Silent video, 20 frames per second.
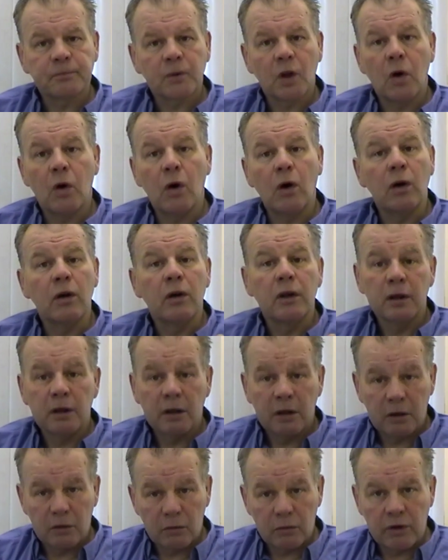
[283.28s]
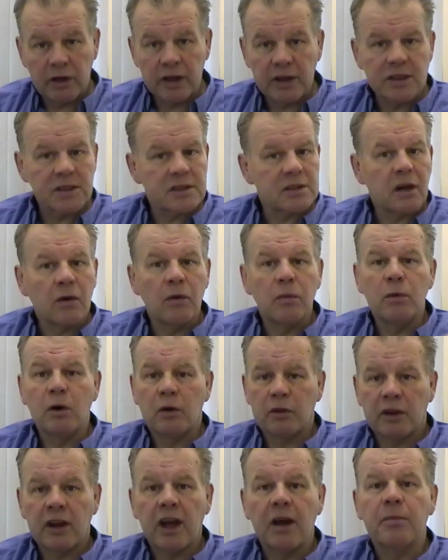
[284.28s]
or ring us, and we're more
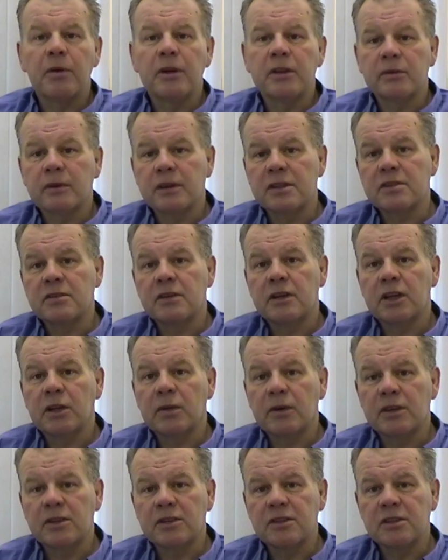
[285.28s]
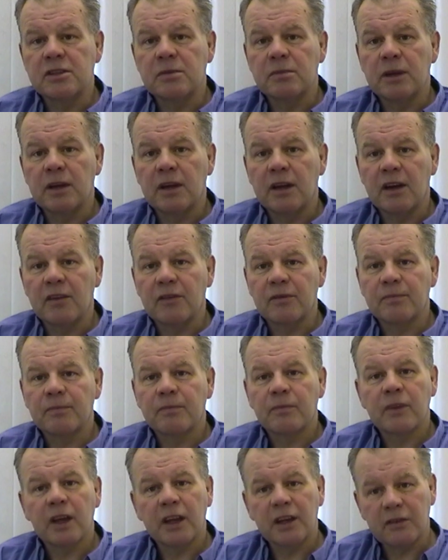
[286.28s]
than happy to answer any questions you may have.
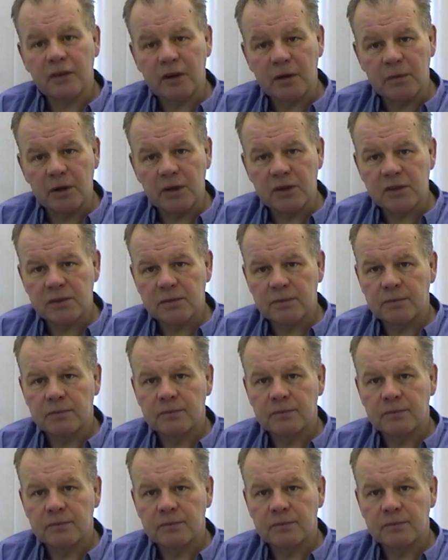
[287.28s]
Thank you very much.